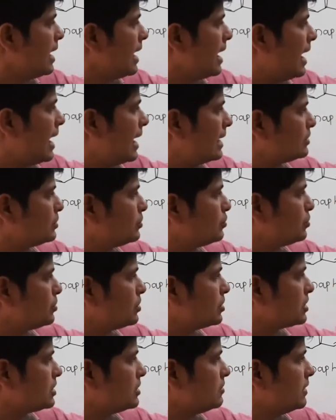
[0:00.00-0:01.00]
at
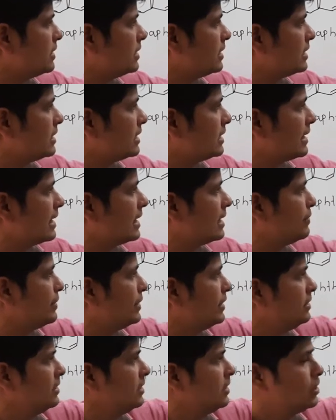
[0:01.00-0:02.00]
261 degree
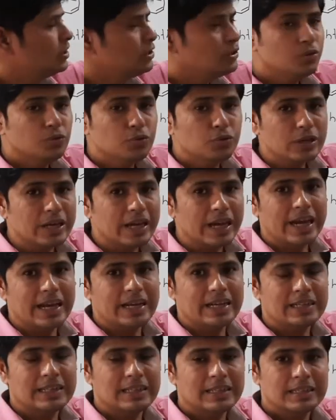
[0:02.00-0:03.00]
Kelvin to
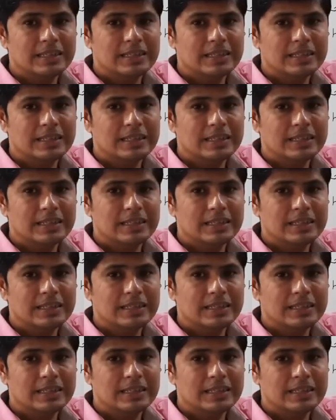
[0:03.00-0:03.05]
get